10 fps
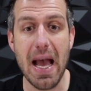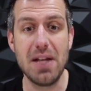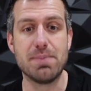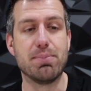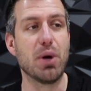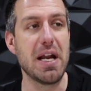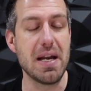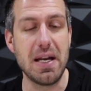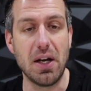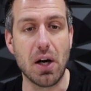guys,
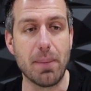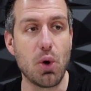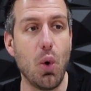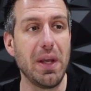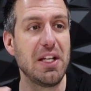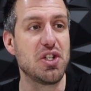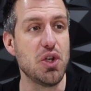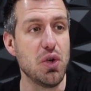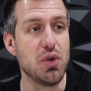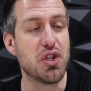Brandon here, I'm going
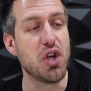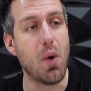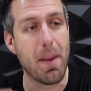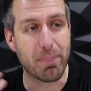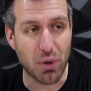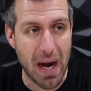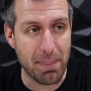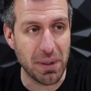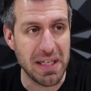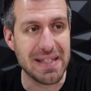to show a
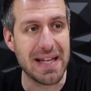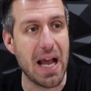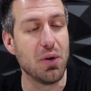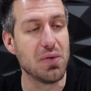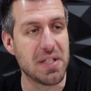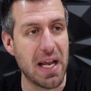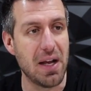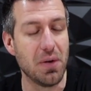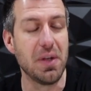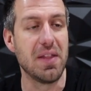property
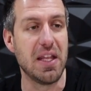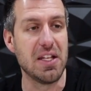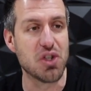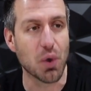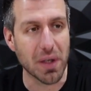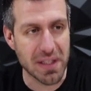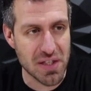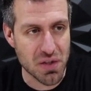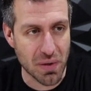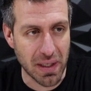downtown in the historic
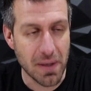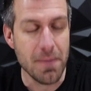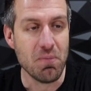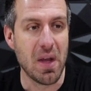district.